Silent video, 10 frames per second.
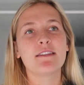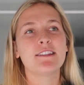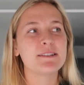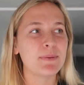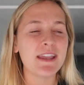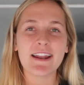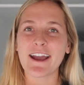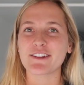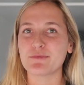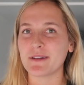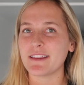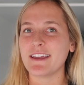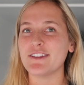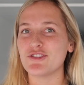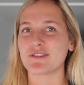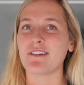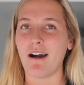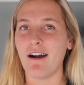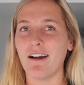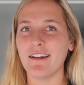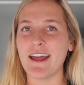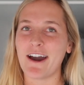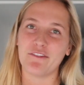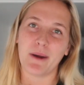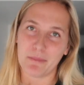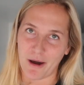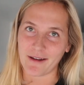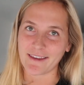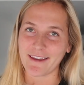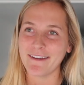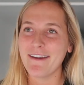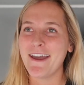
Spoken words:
the speed has really just gone out of my body.